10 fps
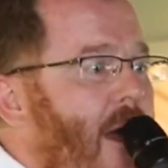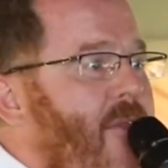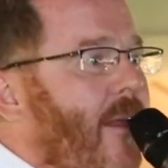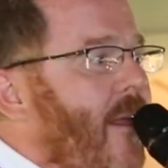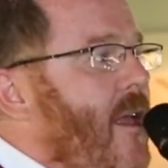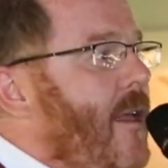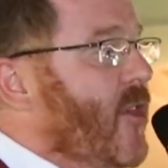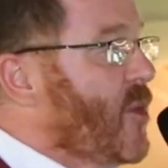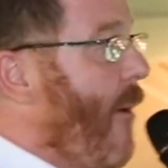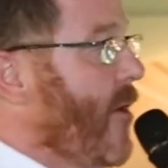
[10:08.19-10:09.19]
I think
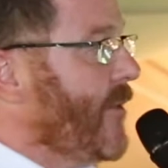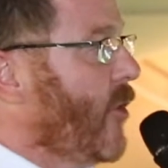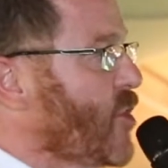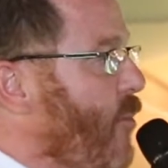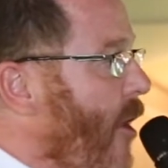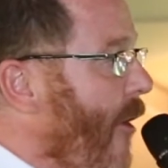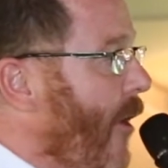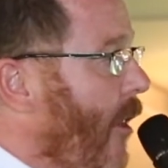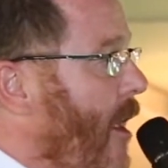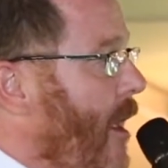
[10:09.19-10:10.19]
the spirit of
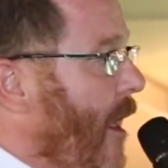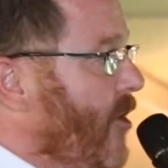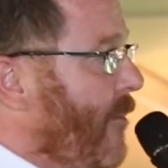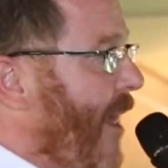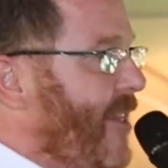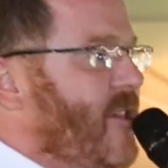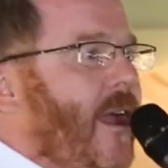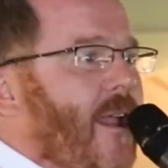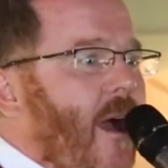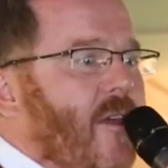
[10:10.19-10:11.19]
entrepreneurialism, that
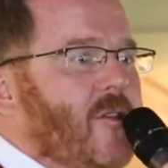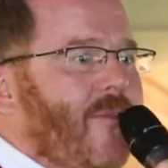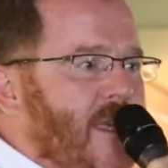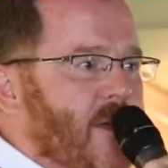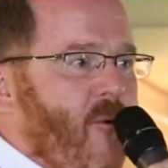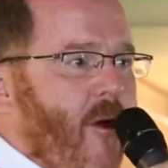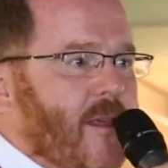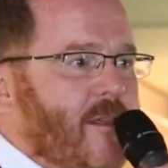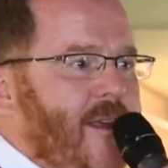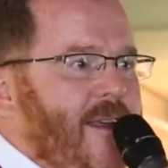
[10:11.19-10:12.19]
zeitgeist of
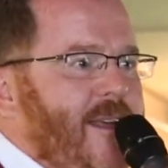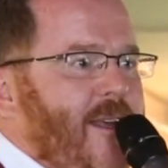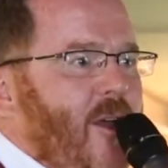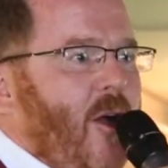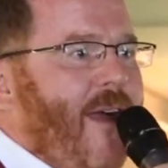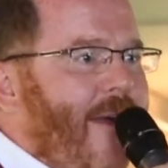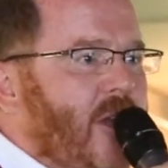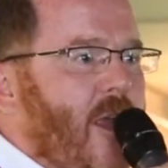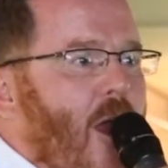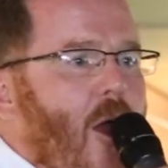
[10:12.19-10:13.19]
enterprise, of
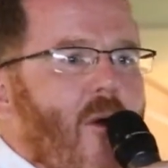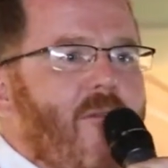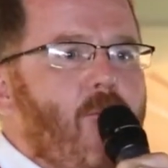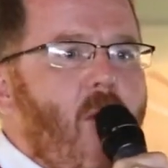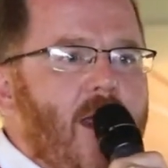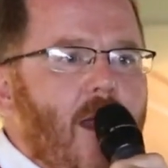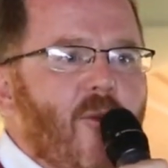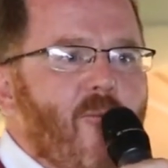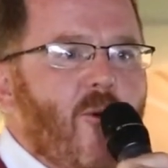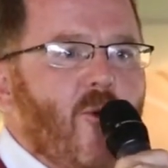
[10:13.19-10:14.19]
having a go, of breaking
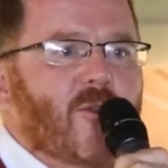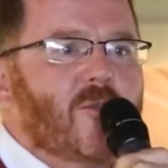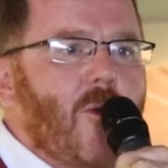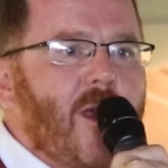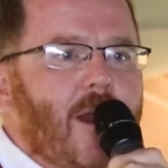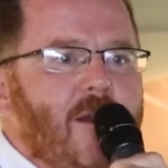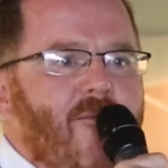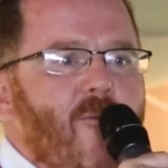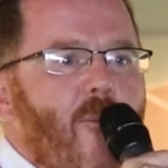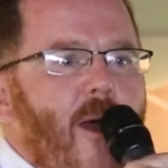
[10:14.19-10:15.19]
the rules, of doing it a
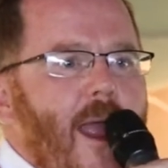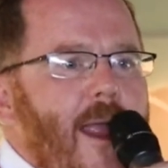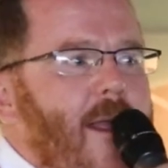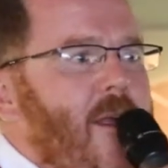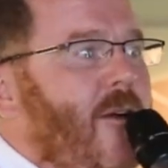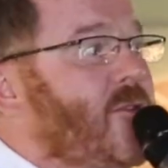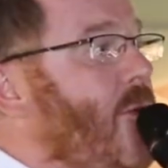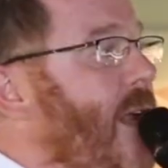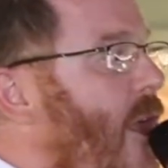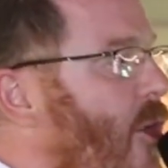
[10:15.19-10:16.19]
different way, of doing it